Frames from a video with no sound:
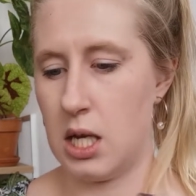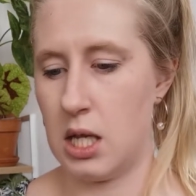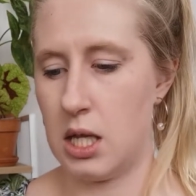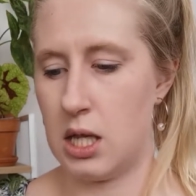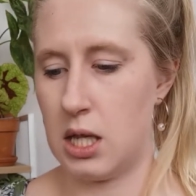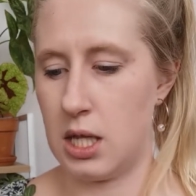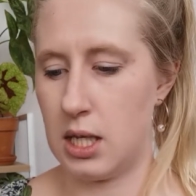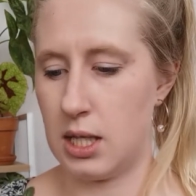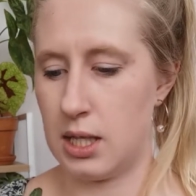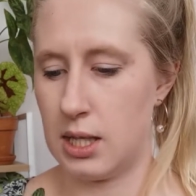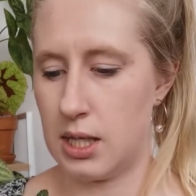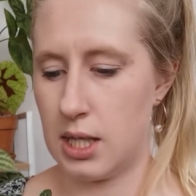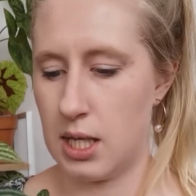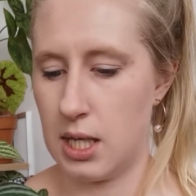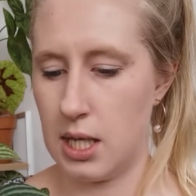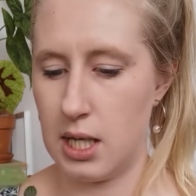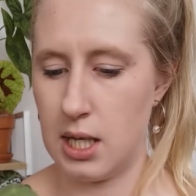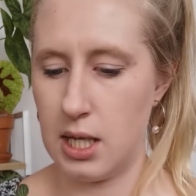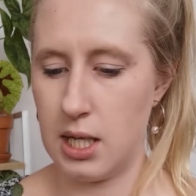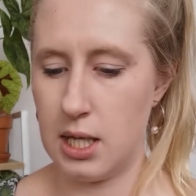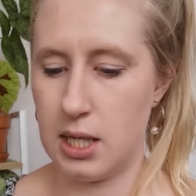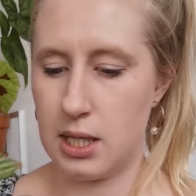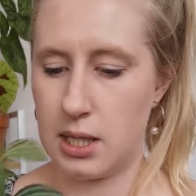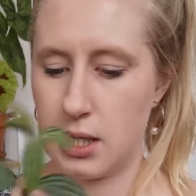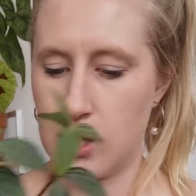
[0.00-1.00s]
This
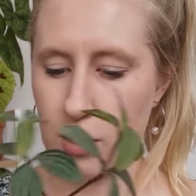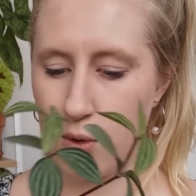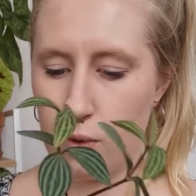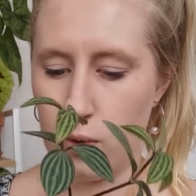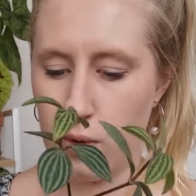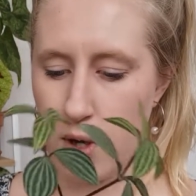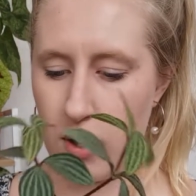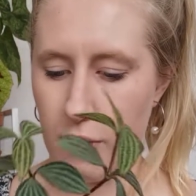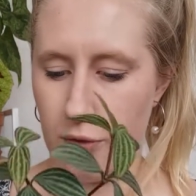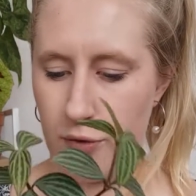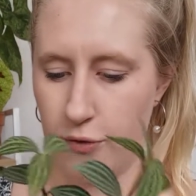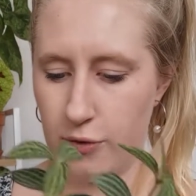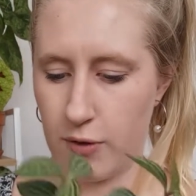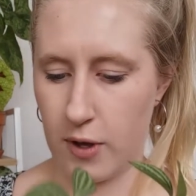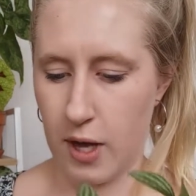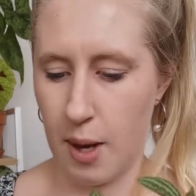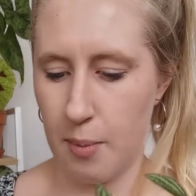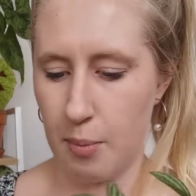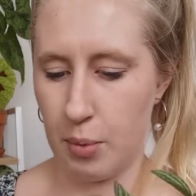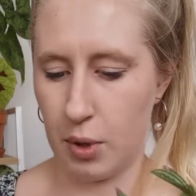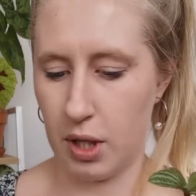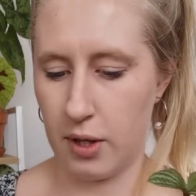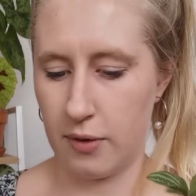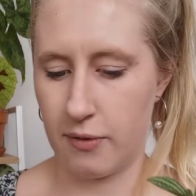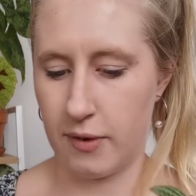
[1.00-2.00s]
is a
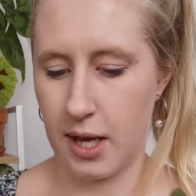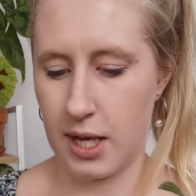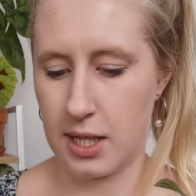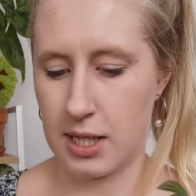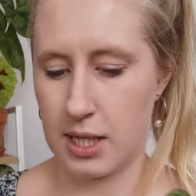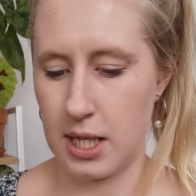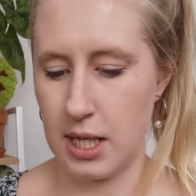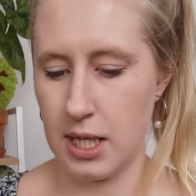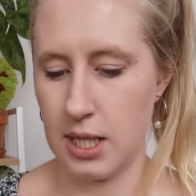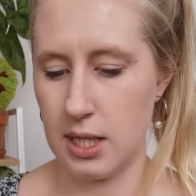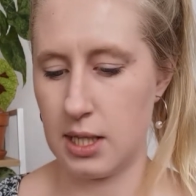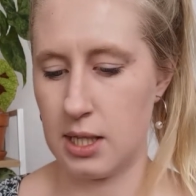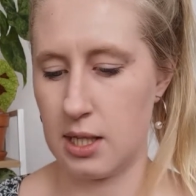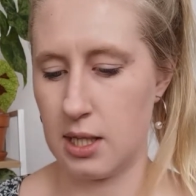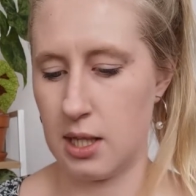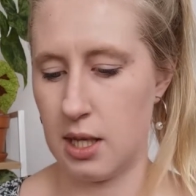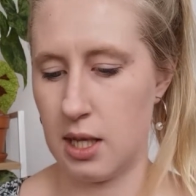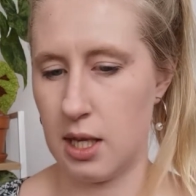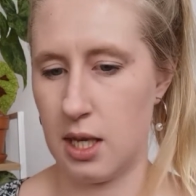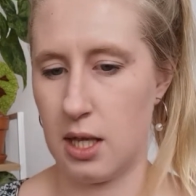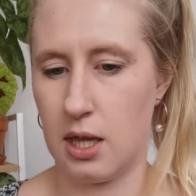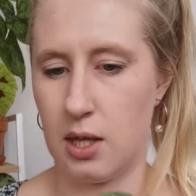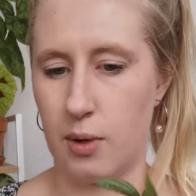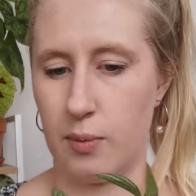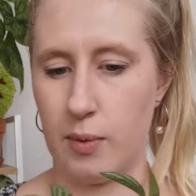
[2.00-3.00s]
couple of cuttings
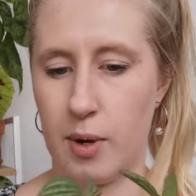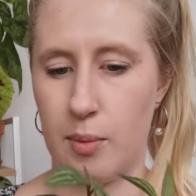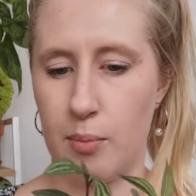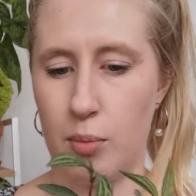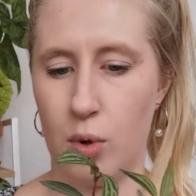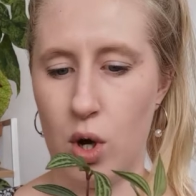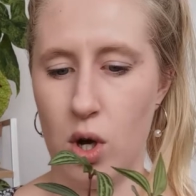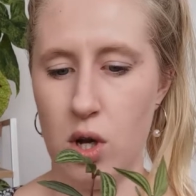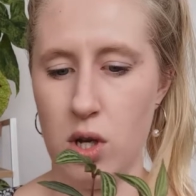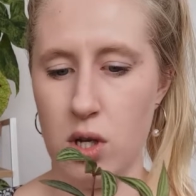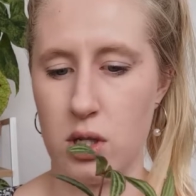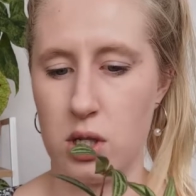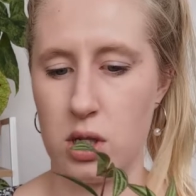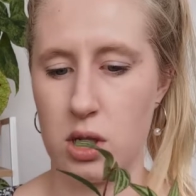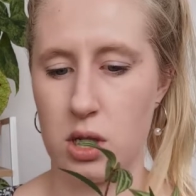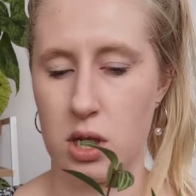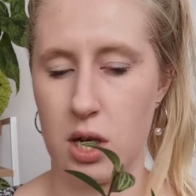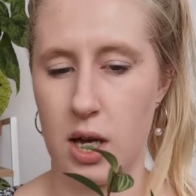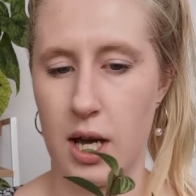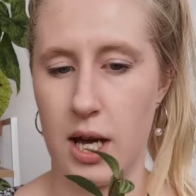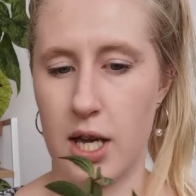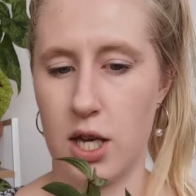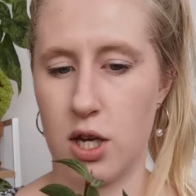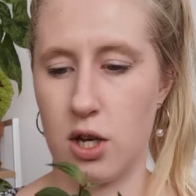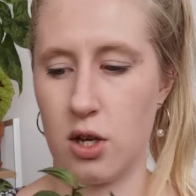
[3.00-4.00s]
in the one pot.
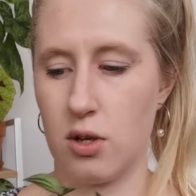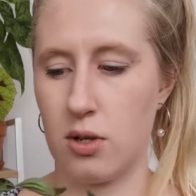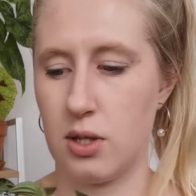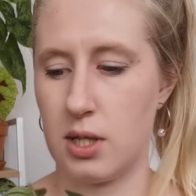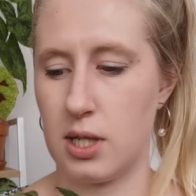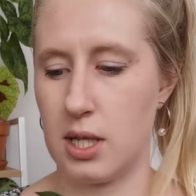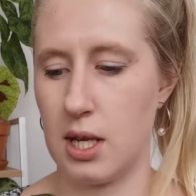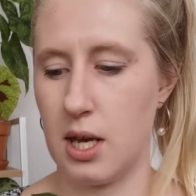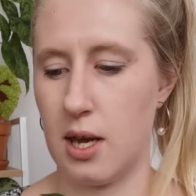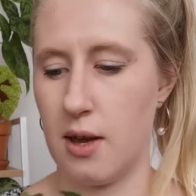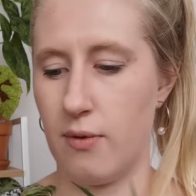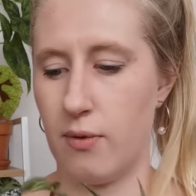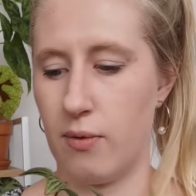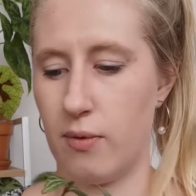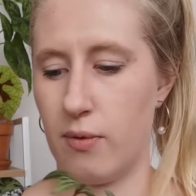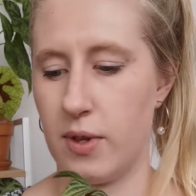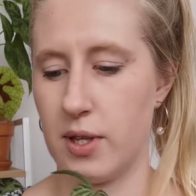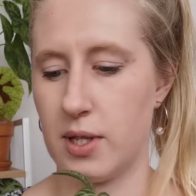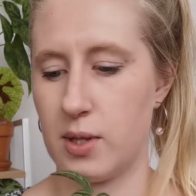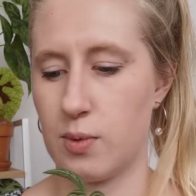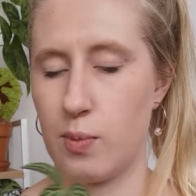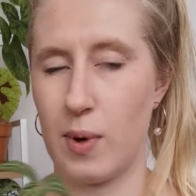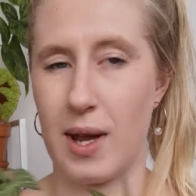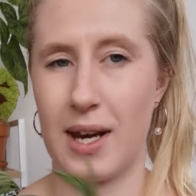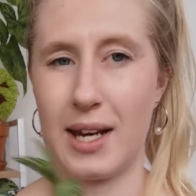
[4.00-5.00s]
I used to have
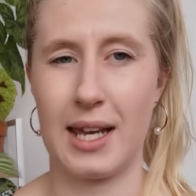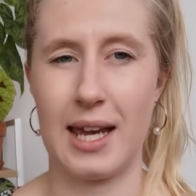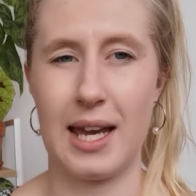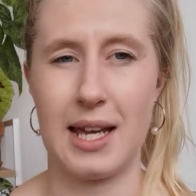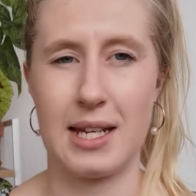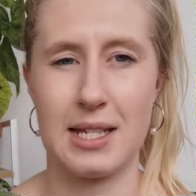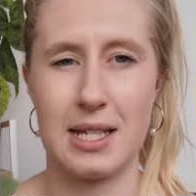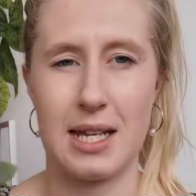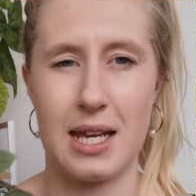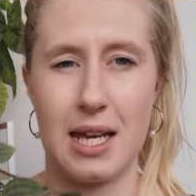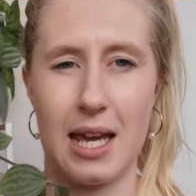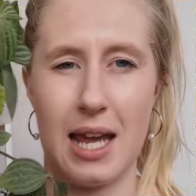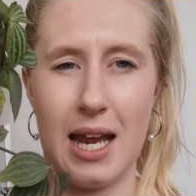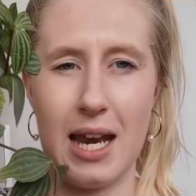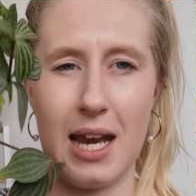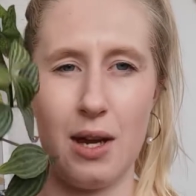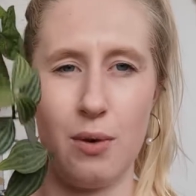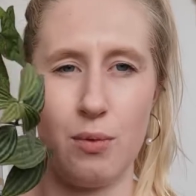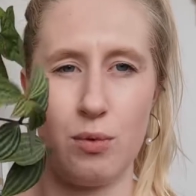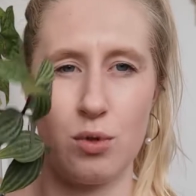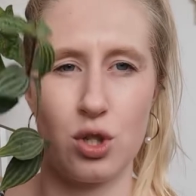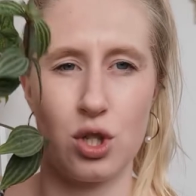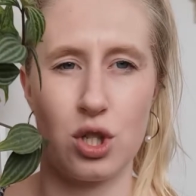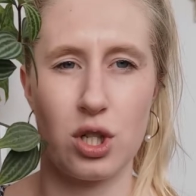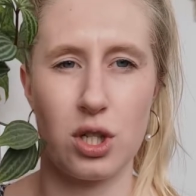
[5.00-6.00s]
this one cutting and it
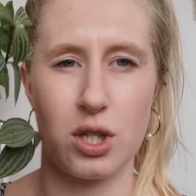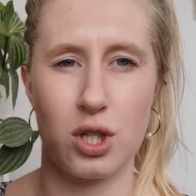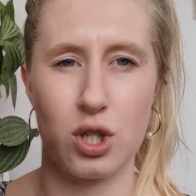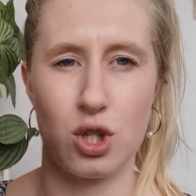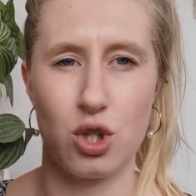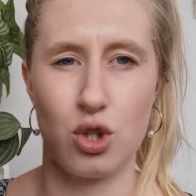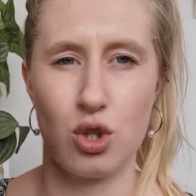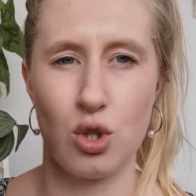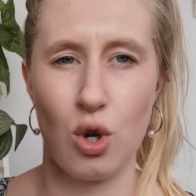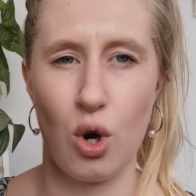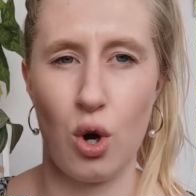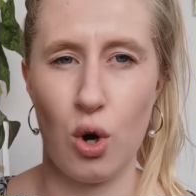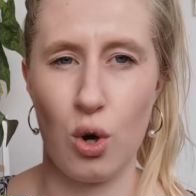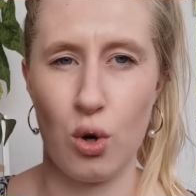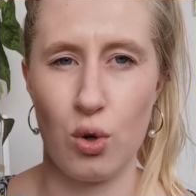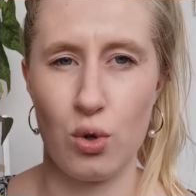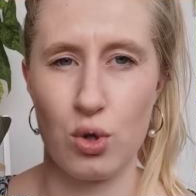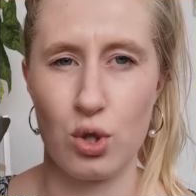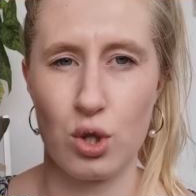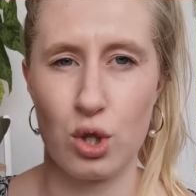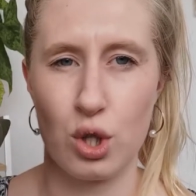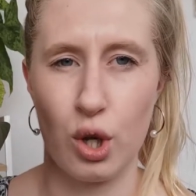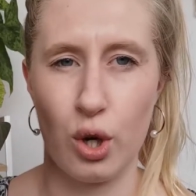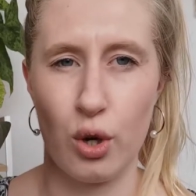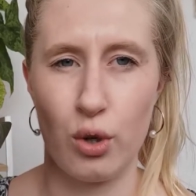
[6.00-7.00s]
was just so
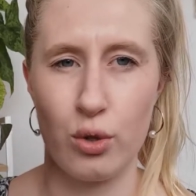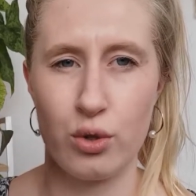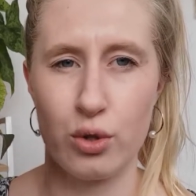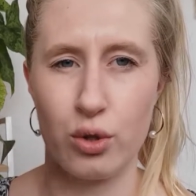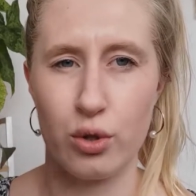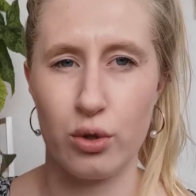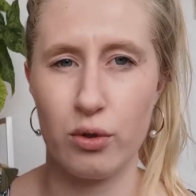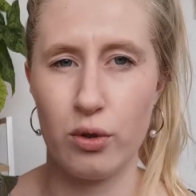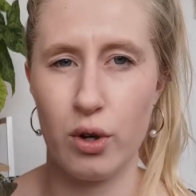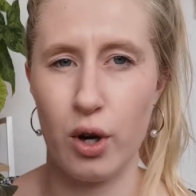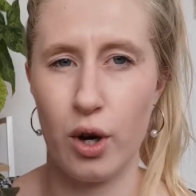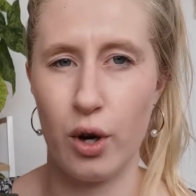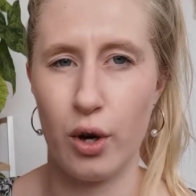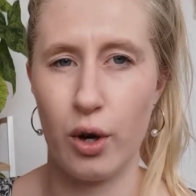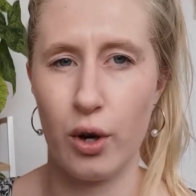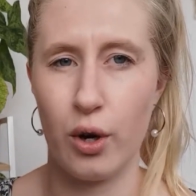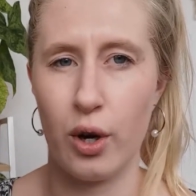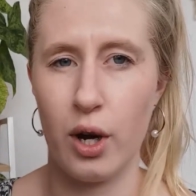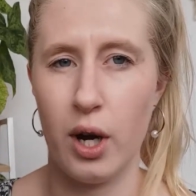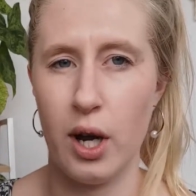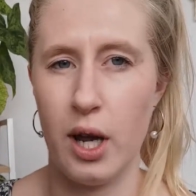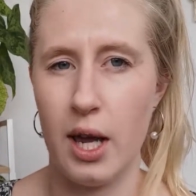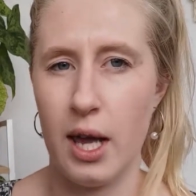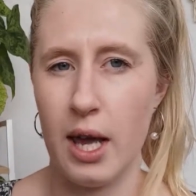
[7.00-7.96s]
slow to grow.